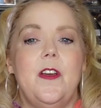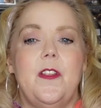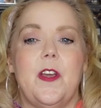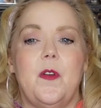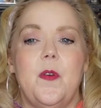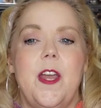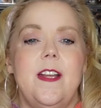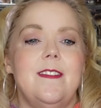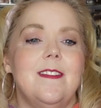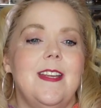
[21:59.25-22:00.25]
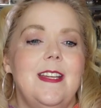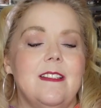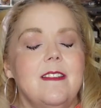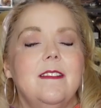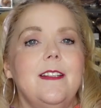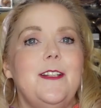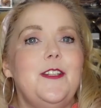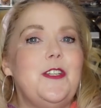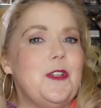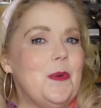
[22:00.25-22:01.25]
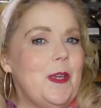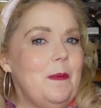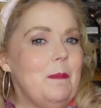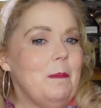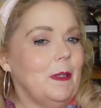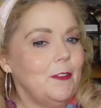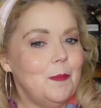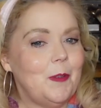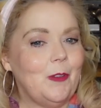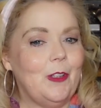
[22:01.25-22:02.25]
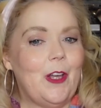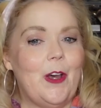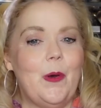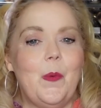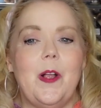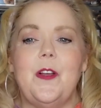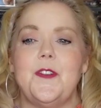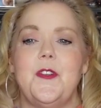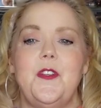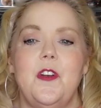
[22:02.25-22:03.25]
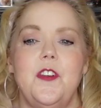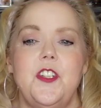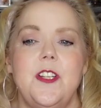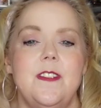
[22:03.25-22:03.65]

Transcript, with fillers: that creates an instantly dewy, buildable glow while also nourishing